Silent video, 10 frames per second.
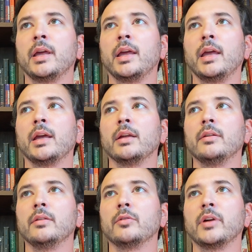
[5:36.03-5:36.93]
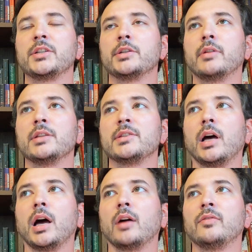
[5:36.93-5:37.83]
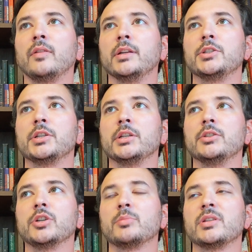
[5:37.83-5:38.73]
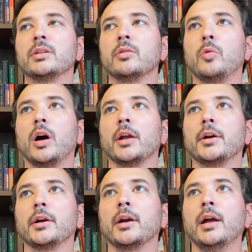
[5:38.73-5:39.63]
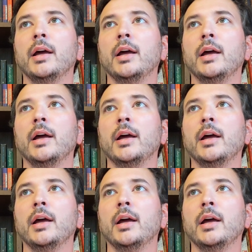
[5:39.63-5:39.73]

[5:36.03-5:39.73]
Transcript: and Gretchen runs off, and she jumps into the water,